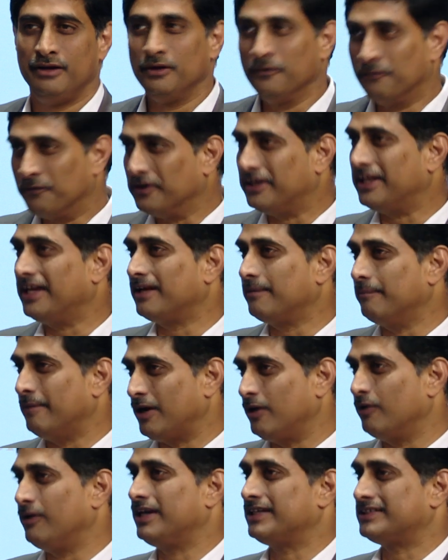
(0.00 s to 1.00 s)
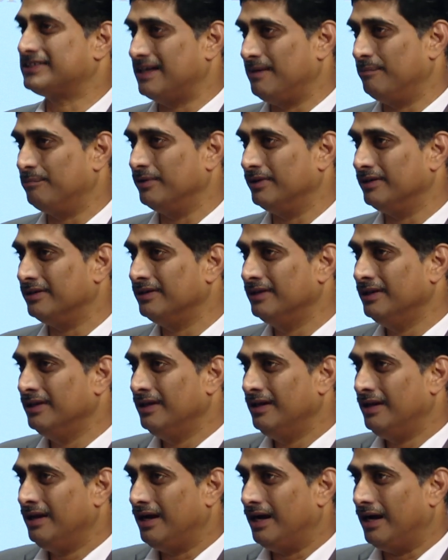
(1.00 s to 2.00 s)
If you take my own example,
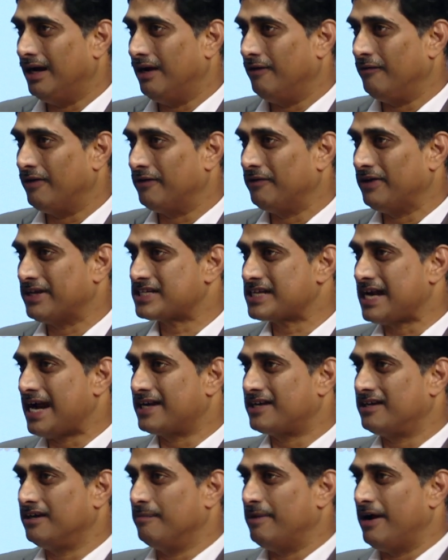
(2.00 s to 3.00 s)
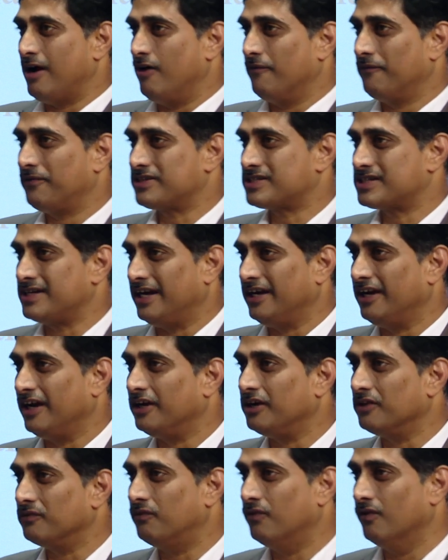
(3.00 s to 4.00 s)
when I started my office in
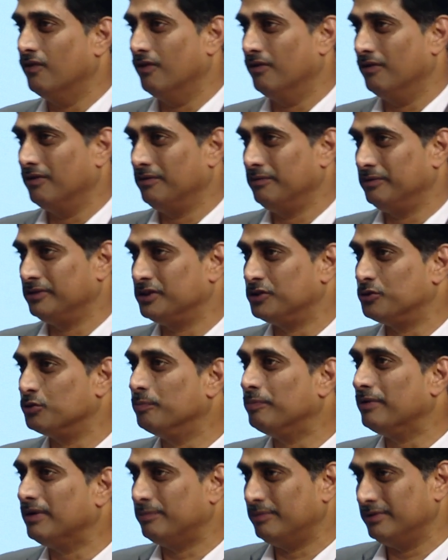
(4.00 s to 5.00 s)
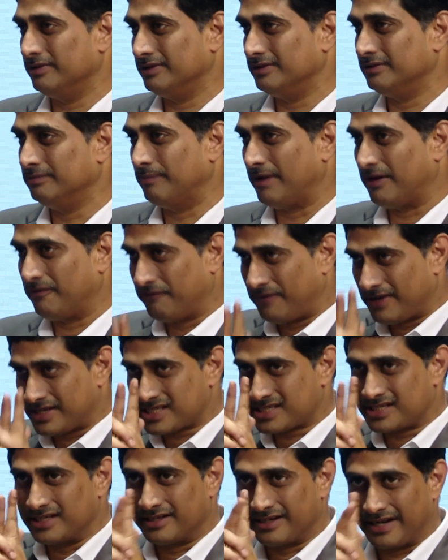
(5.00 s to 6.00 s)
1994 with 2 people, my
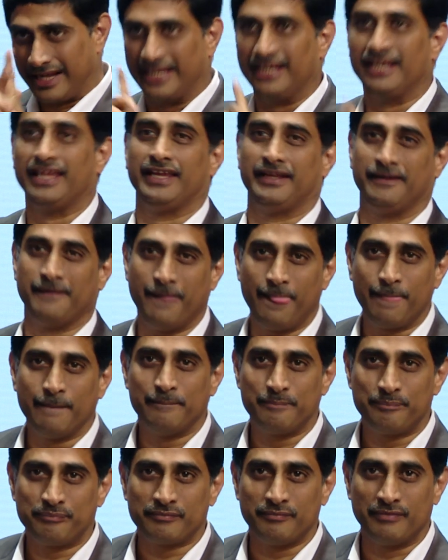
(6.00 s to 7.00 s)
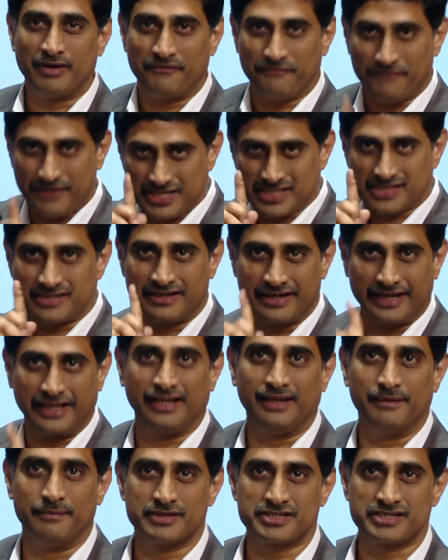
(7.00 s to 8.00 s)
first trainee,
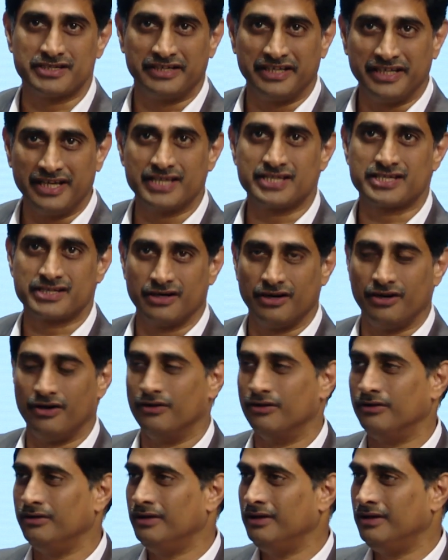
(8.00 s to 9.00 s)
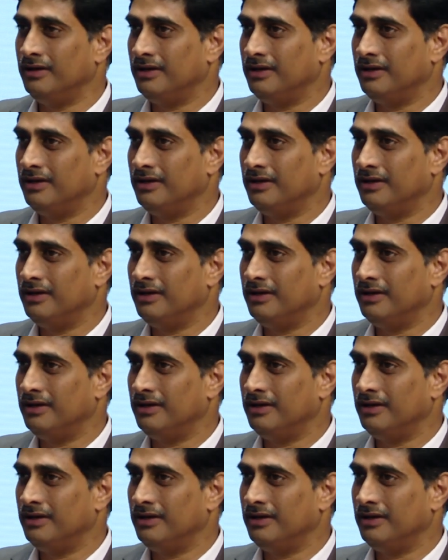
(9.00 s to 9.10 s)
Mr. PS Rao,